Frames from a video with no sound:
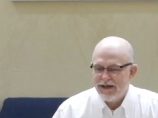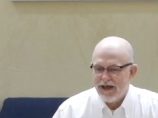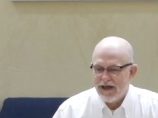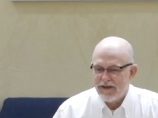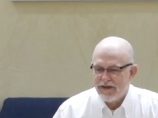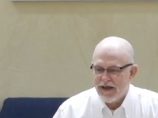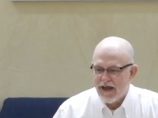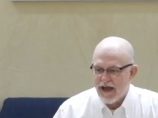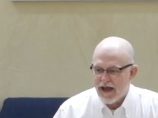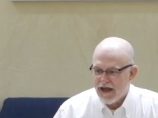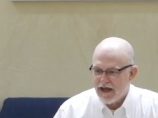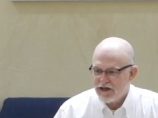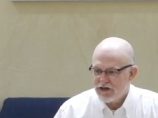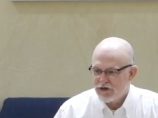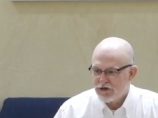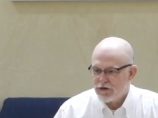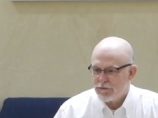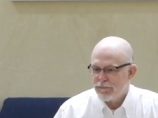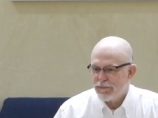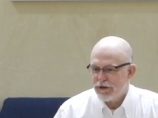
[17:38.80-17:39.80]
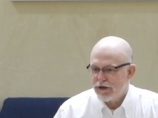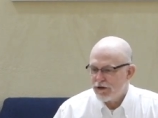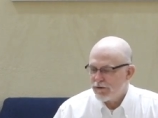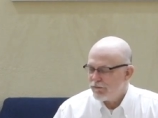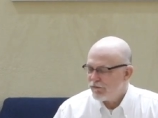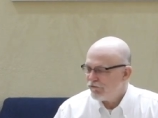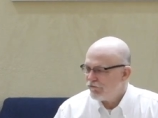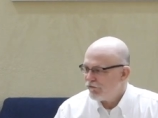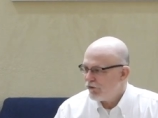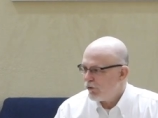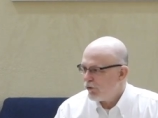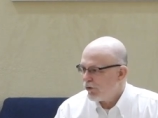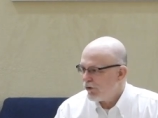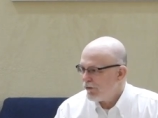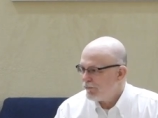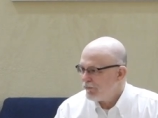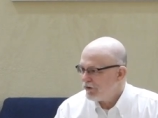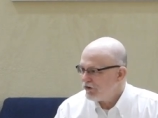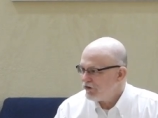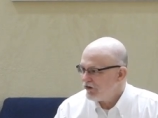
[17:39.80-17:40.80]
and the angel appeared
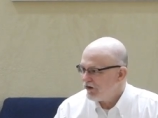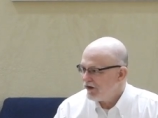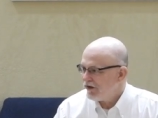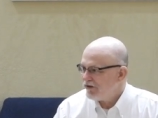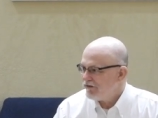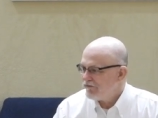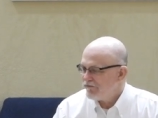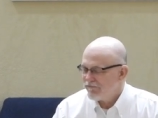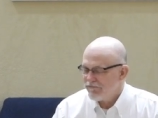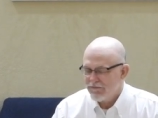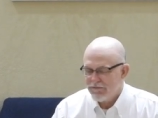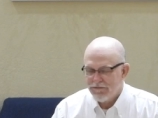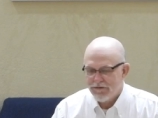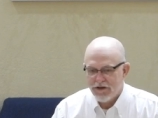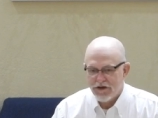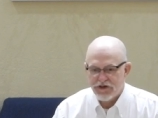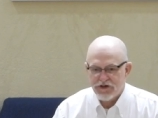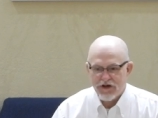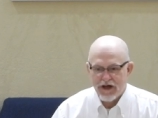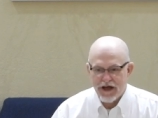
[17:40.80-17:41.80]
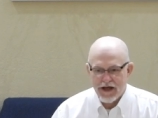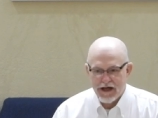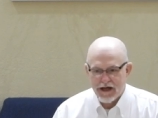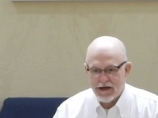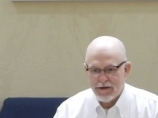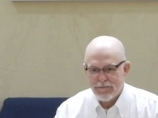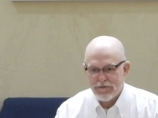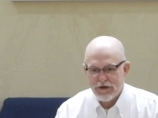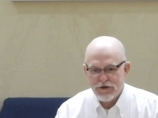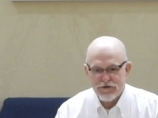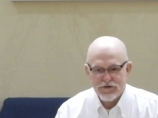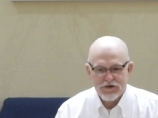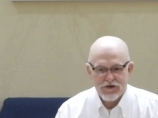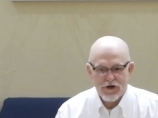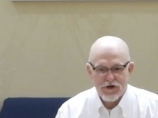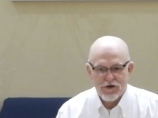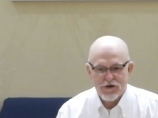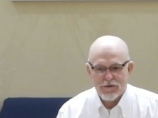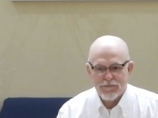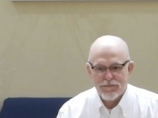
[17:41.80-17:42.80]
before him and said, The time you
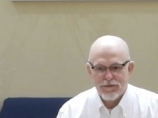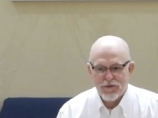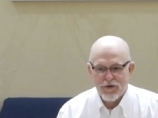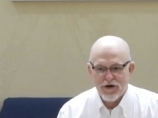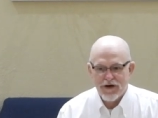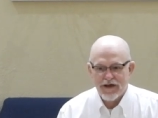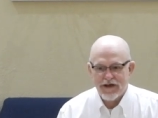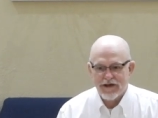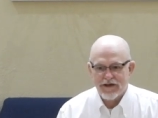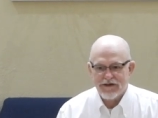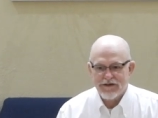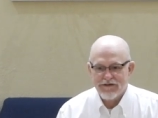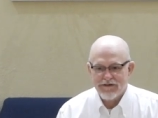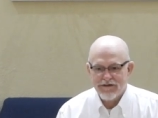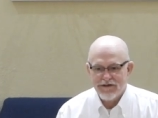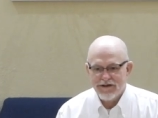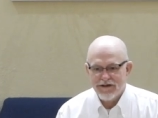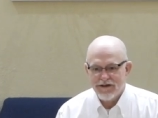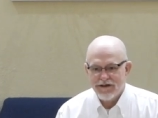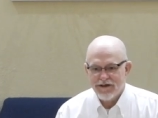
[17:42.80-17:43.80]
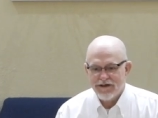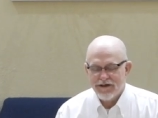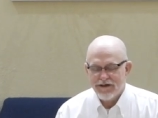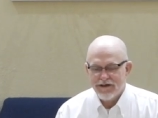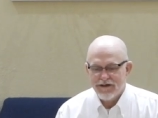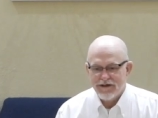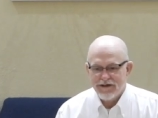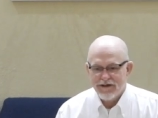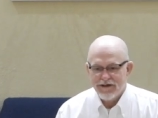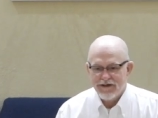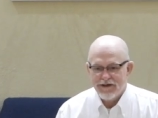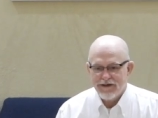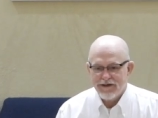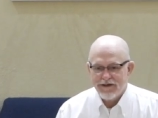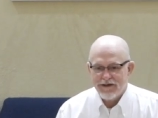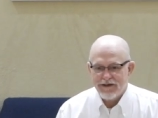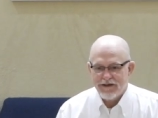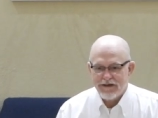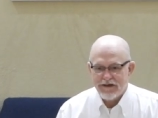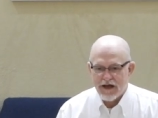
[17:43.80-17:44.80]
started praying,
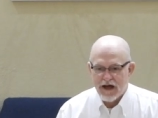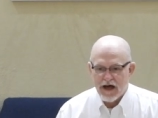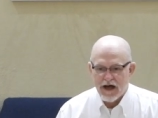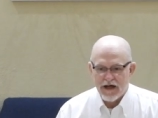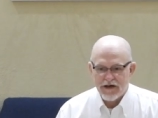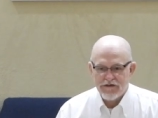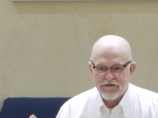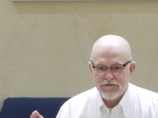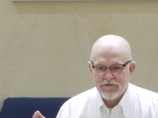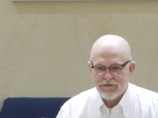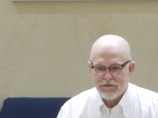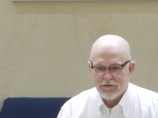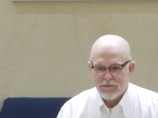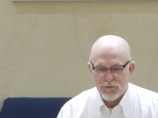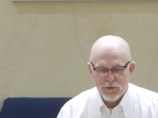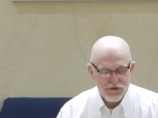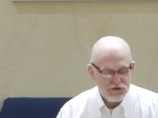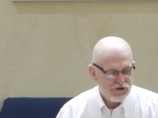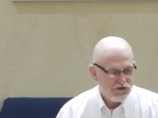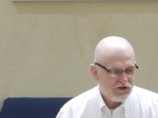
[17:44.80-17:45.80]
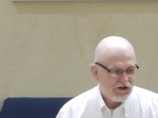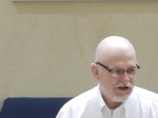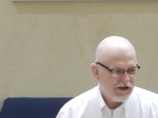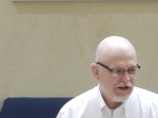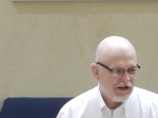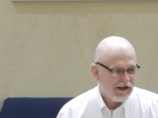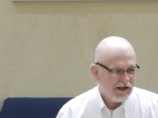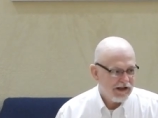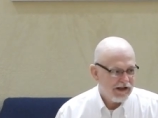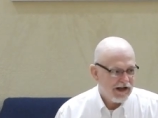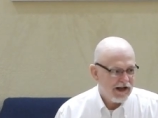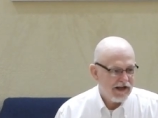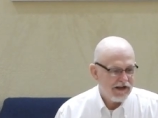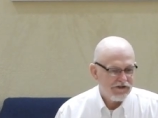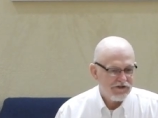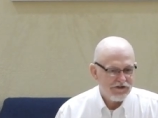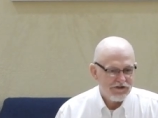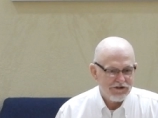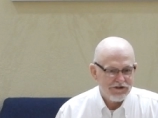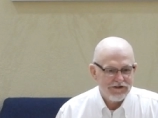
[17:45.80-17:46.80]
God was sending an
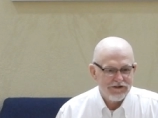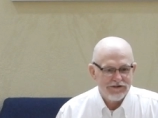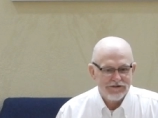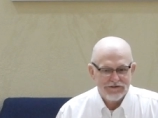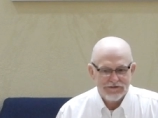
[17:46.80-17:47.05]
answer.